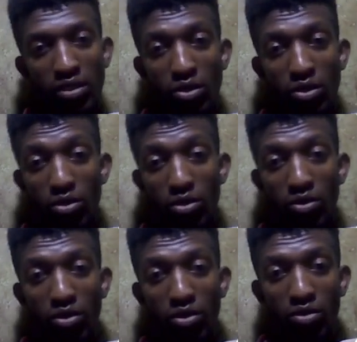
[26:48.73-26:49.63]
So the
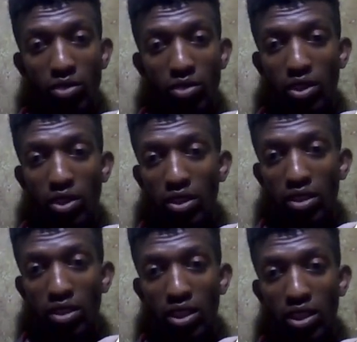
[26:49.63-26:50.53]
fourth model is
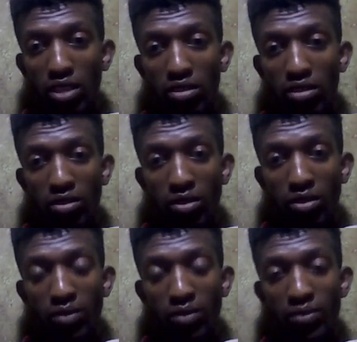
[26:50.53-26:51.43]
crazy. So
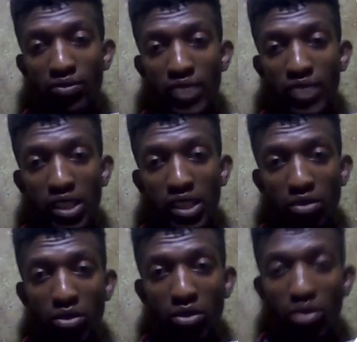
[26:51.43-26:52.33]

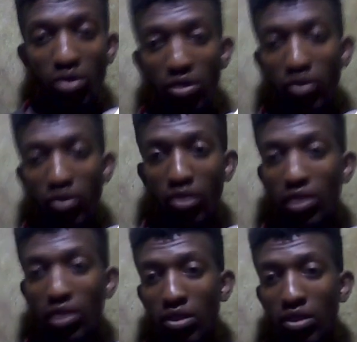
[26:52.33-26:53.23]
we do not involve
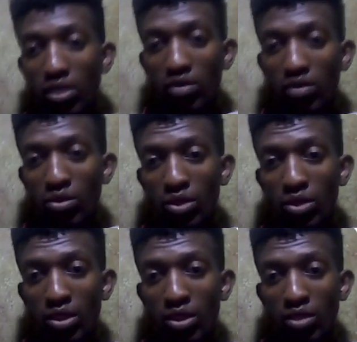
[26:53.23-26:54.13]
ourselves
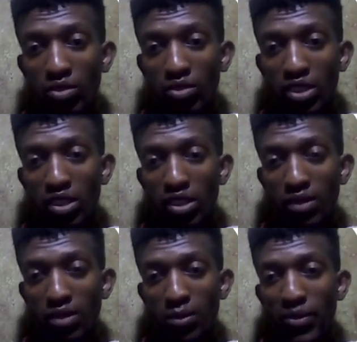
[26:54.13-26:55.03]
with it.
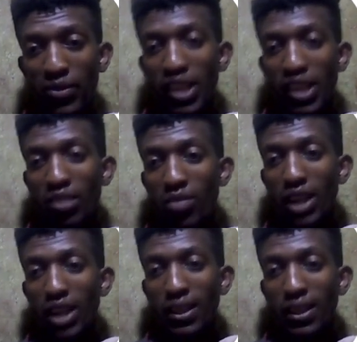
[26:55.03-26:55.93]

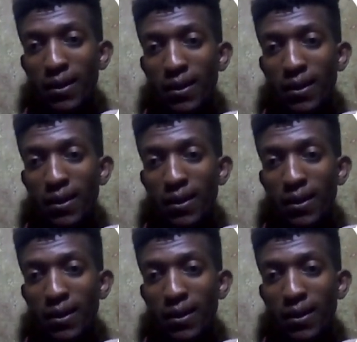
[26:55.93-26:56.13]
Buy.